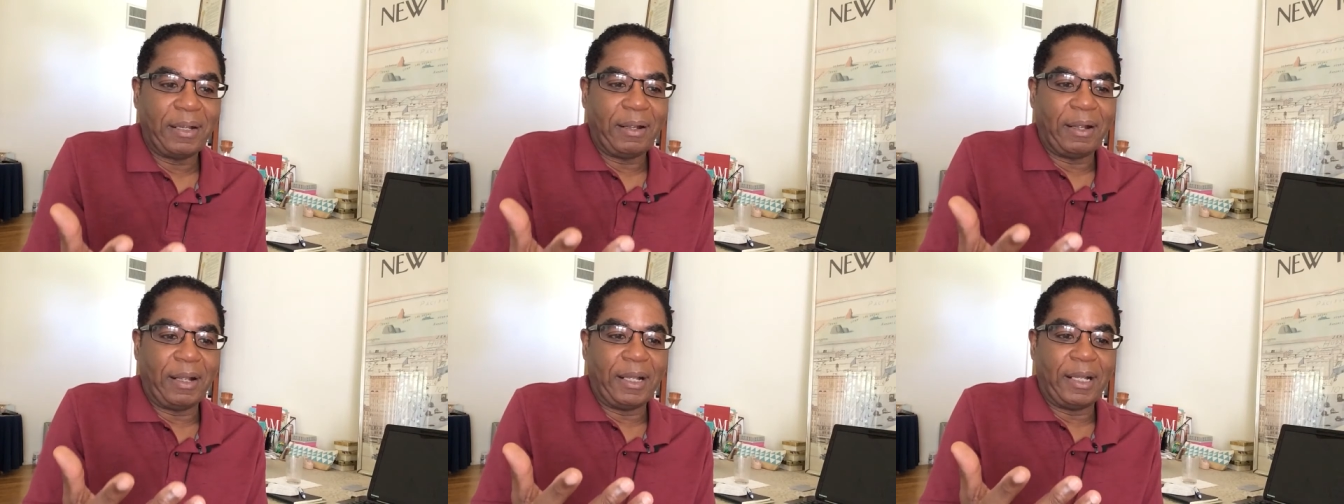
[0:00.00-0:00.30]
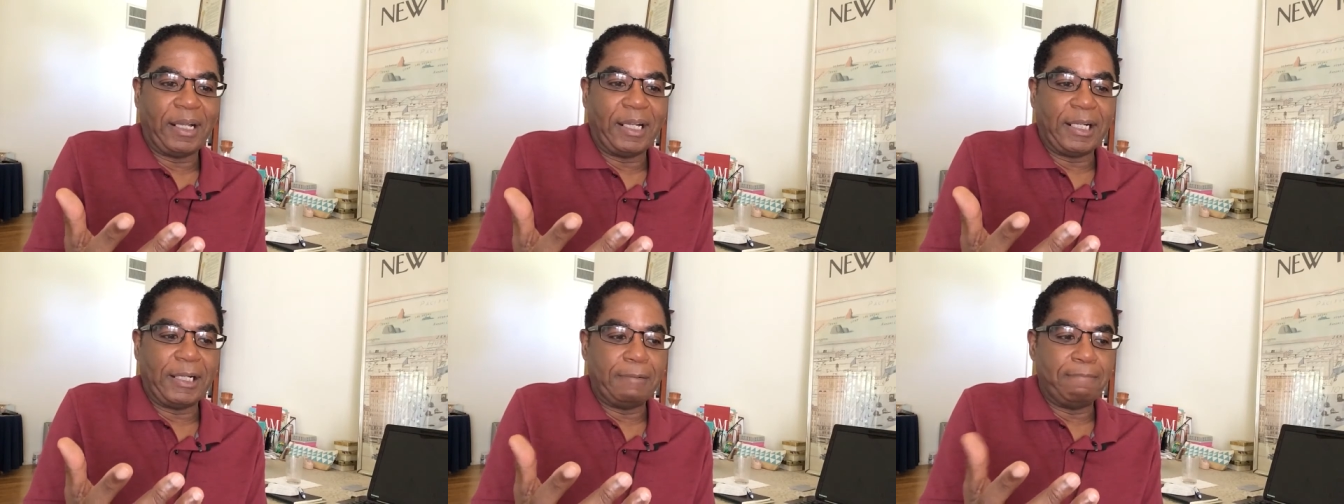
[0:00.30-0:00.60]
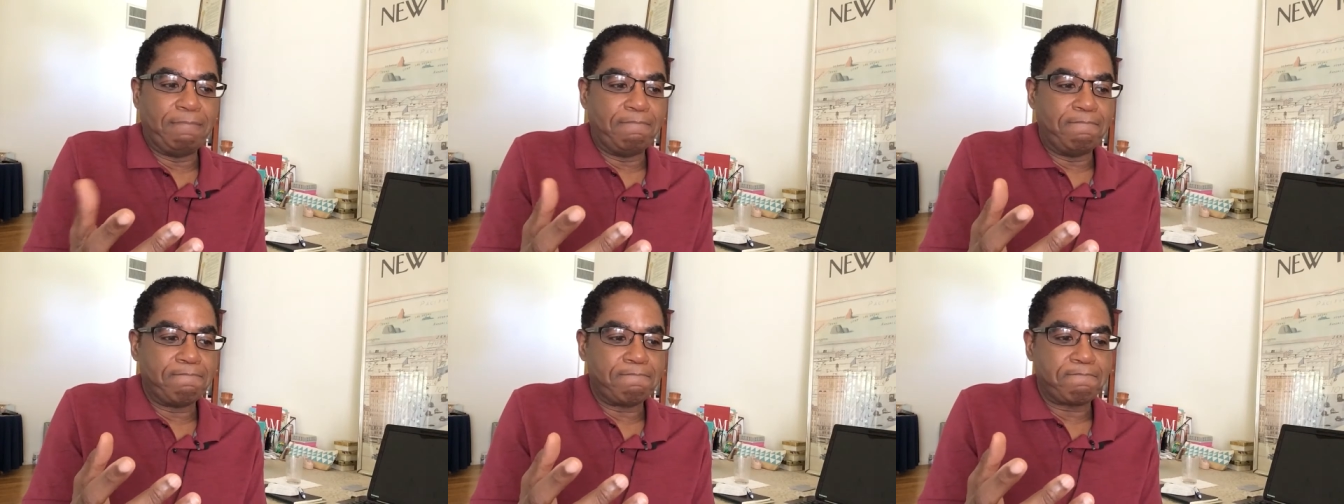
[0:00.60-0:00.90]

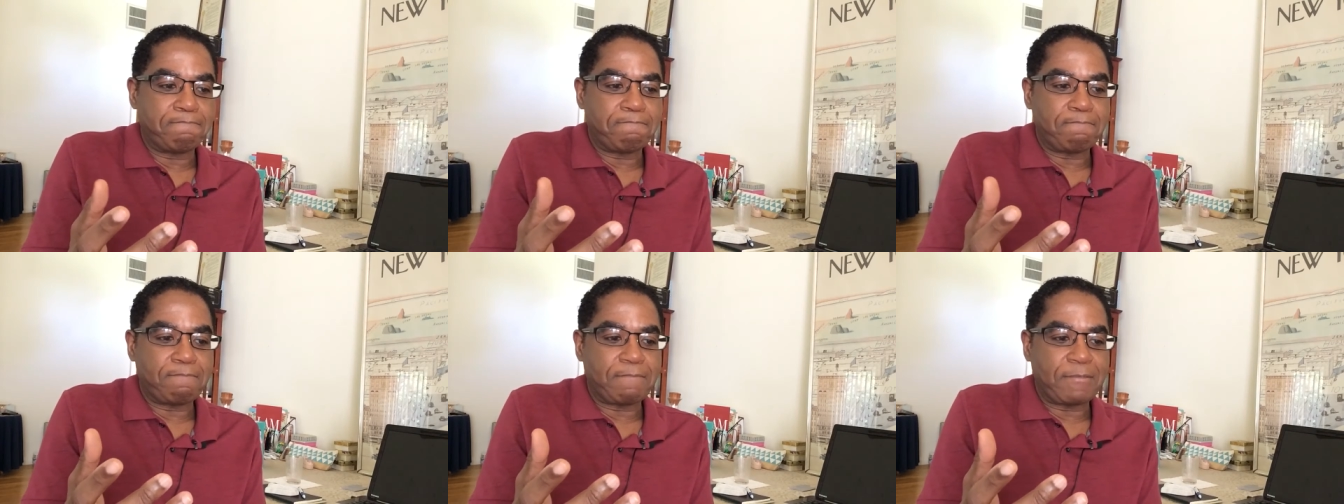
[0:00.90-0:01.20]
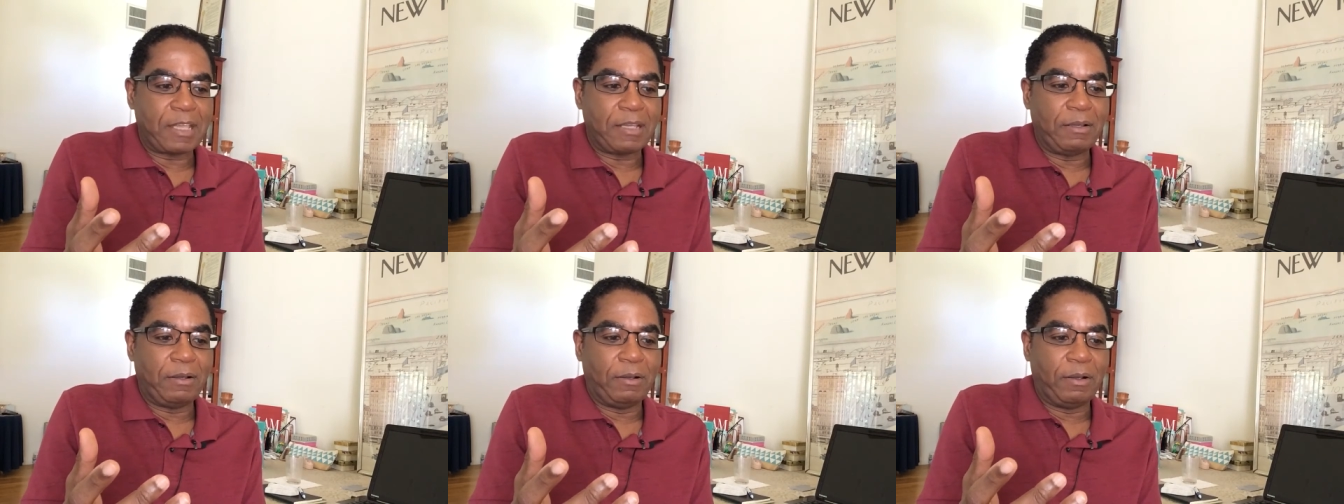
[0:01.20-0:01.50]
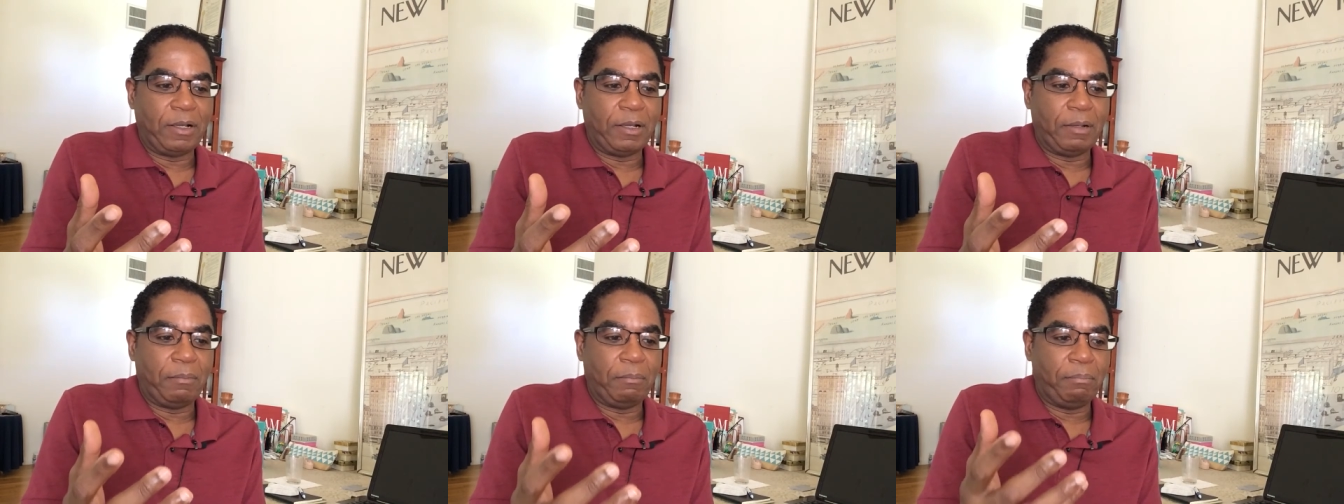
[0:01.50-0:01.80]
um,
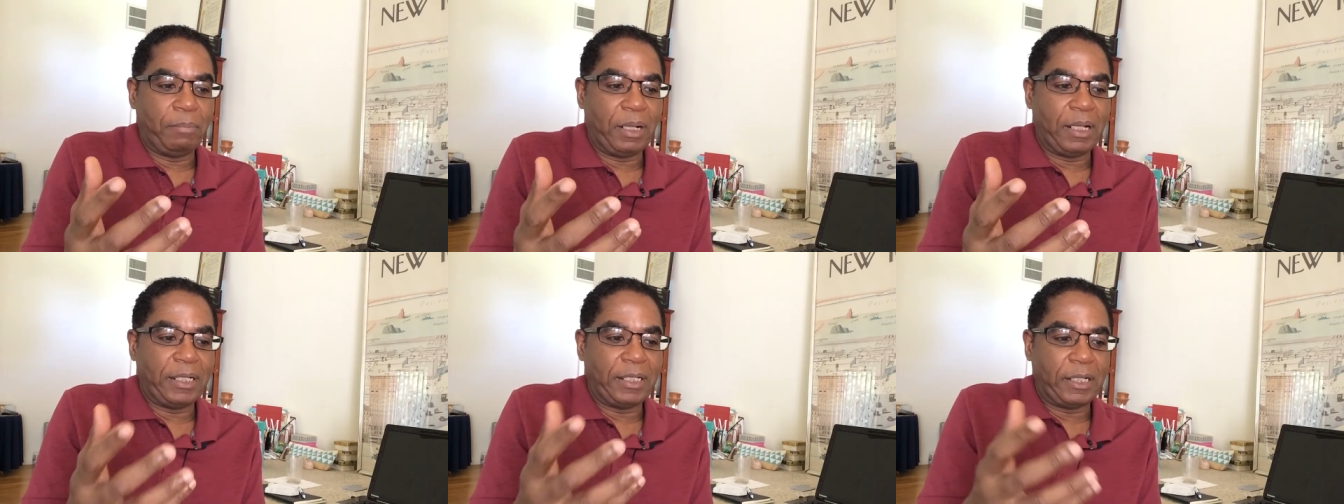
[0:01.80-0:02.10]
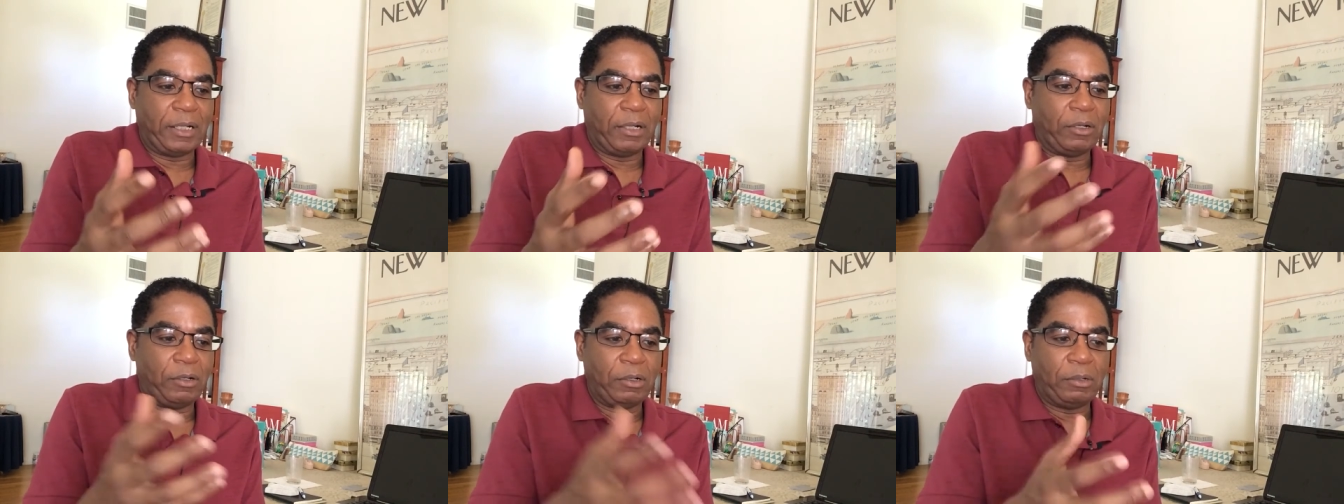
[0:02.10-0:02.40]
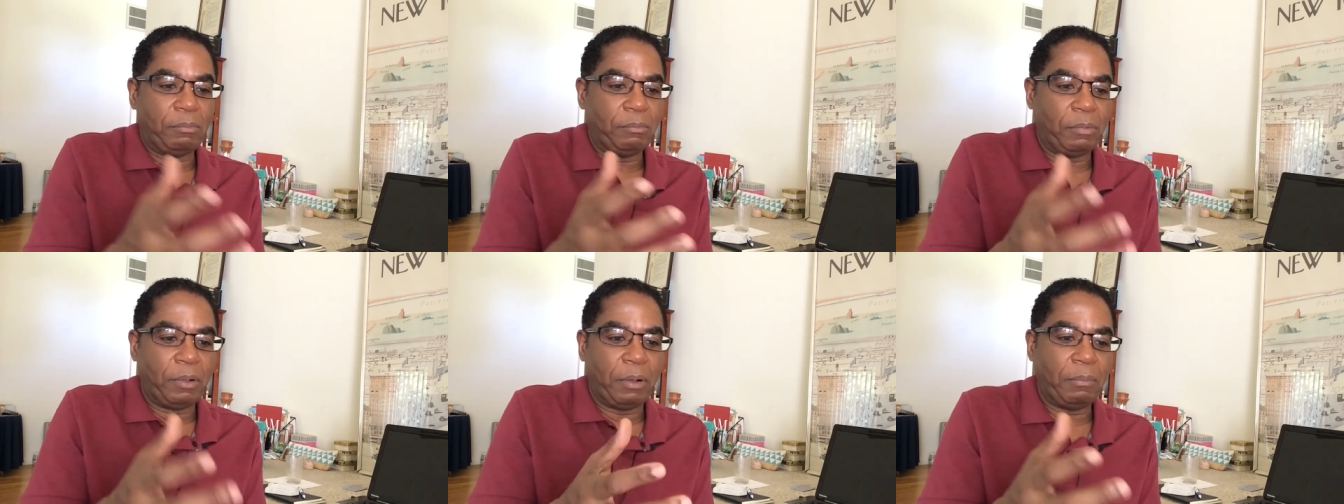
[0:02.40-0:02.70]
uh,
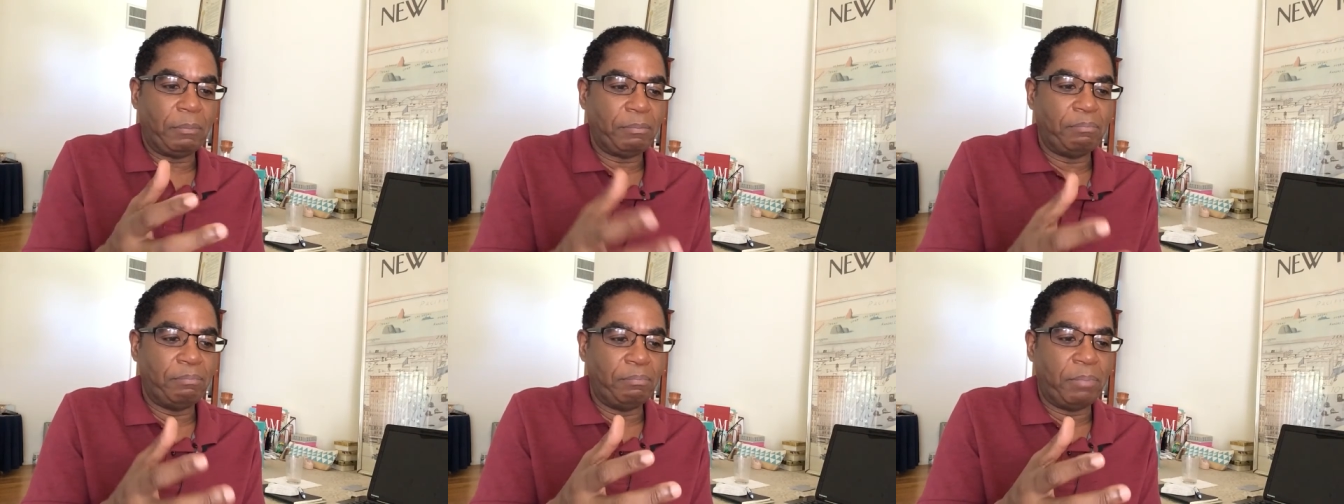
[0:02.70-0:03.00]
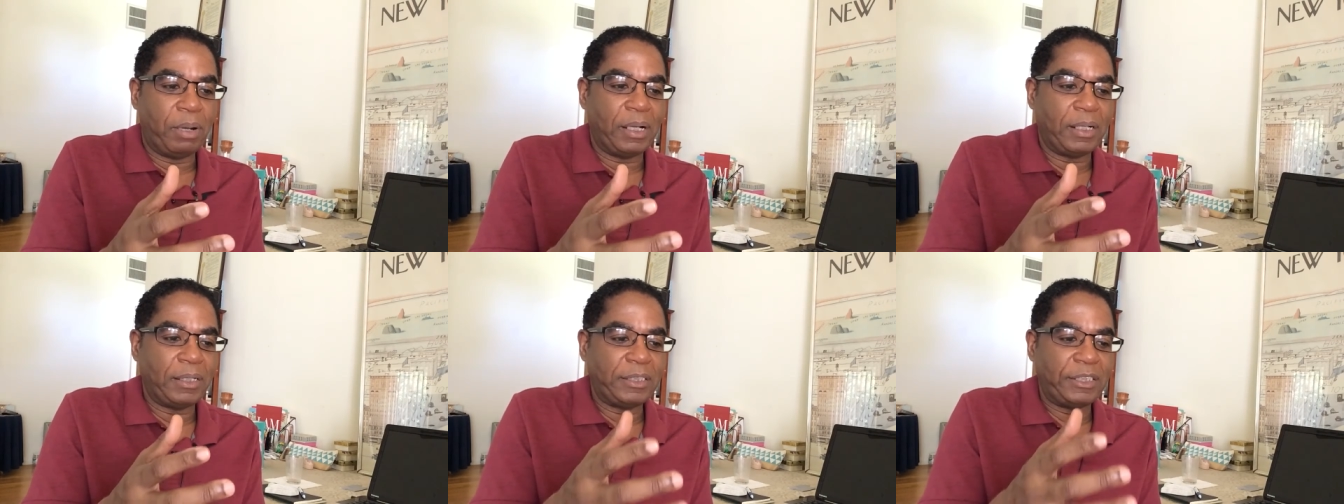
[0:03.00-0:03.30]
but